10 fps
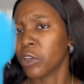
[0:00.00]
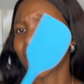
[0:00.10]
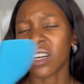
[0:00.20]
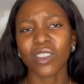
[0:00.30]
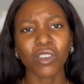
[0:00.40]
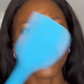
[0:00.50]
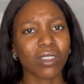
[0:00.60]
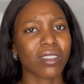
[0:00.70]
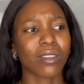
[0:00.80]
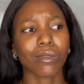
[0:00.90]
You can also
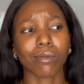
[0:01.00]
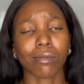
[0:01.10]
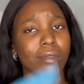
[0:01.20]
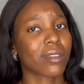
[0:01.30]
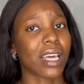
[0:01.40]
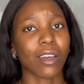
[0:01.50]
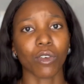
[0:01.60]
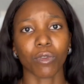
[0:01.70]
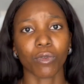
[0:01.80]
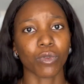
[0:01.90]
use this to stir
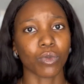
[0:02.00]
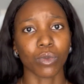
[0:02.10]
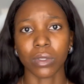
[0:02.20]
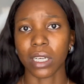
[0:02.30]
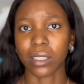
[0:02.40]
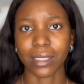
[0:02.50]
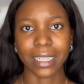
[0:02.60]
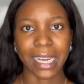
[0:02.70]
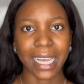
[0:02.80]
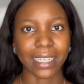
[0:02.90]
your food and
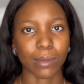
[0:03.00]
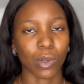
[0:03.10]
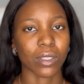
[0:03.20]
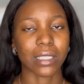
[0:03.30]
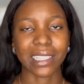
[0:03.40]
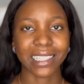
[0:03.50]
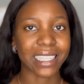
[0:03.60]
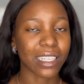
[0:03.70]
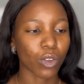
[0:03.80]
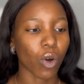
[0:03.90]
the likes because it's
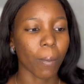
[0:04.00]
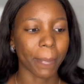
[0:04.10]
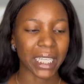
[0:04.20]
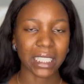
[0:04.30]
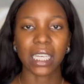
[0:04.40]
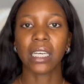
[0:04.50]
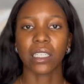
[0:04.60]
silicone based.